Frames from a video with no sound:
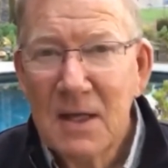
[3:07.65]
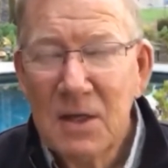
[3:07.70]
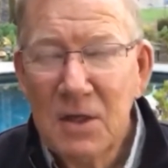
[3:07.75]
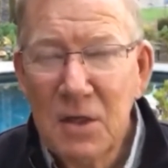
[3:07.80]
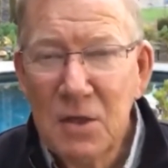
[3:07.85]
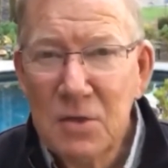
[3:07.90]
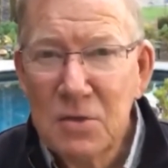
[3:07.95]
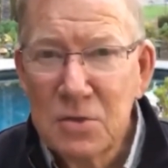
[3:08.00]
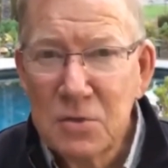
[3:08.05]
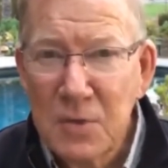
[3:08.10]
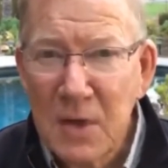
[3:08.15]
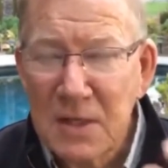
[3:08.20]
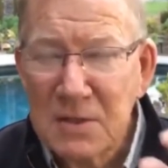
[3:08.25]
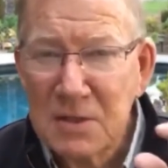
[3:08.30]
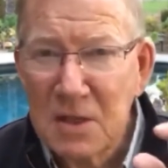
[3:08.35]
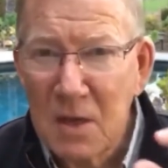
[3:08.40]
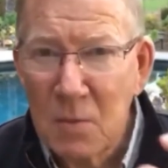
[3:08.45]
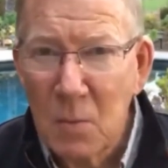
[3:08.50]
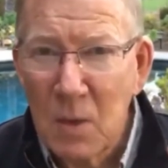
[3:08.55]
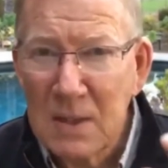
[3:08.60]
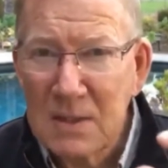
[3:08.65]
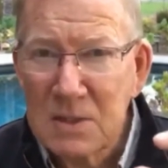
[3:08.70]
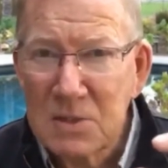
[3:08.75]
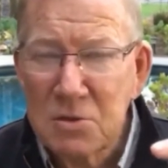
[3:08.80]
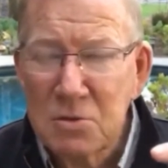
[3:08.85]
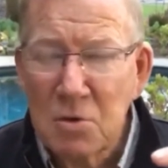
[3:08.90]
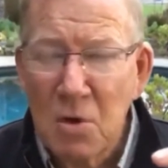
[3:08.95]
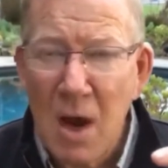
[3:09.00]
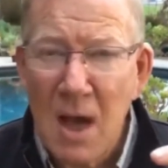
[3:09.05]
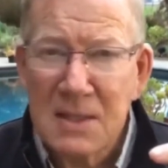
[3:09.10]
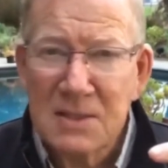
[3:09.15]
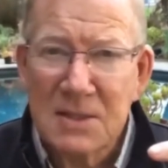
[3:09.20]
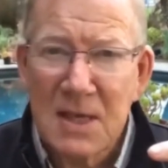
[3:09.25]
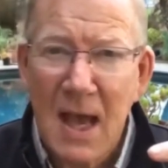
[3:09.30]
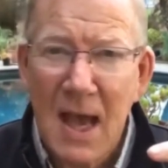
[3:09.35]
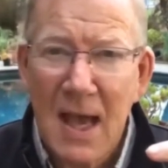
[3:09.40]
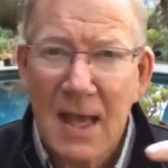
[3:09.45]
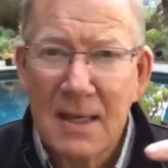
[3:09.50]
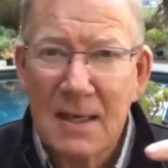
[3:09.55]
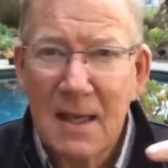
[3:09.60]
eustress on one
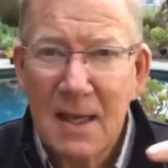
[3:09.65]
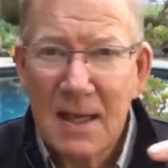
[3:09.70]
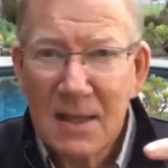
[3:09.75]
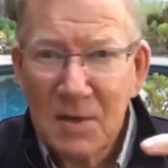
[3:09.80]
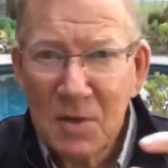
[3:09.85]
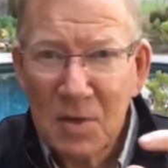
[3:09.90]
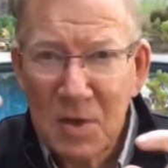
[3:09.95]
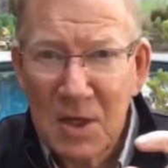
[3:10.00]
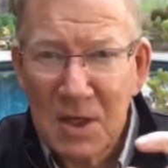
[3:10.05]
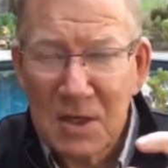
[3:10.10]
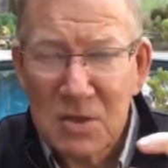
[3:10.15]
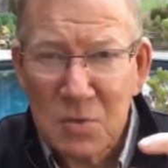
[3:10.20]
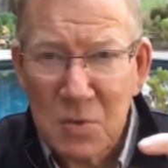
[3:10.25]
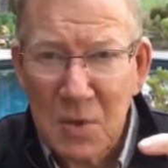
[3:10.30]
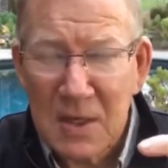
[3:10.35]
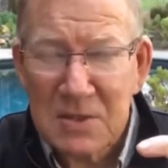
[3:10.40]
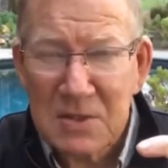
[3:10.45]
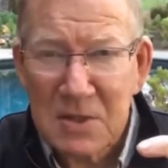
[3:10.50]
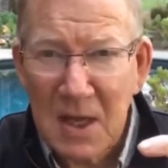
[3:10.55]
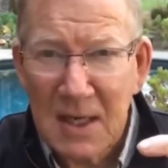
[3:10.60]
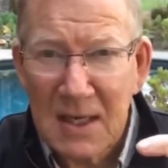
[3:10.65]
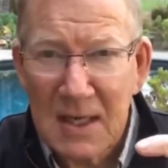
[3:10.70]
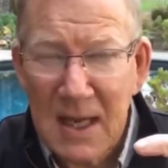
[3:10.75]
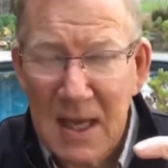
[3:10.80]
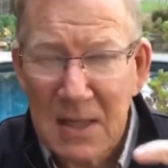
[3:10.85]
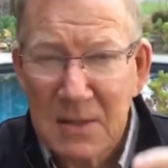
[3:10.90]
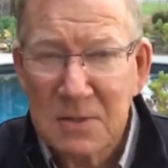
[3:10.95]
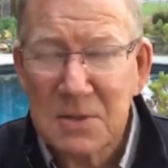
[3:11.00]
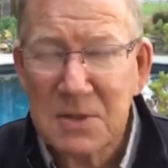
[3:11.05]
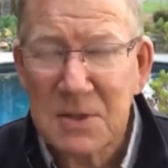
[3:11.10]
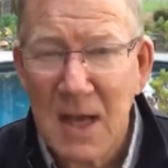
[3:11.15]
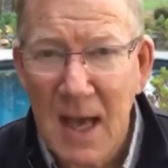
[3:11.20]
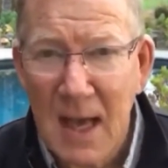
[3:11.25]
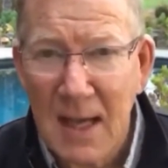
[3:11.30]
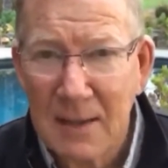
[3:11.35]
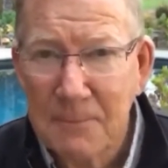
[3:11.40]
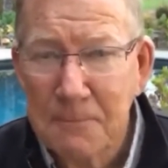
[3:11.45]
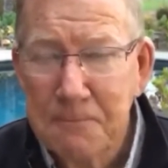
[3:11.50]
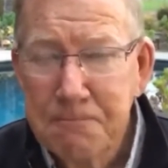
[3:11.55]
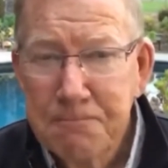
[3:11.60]
side, distress on the other
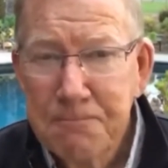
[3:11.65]
side.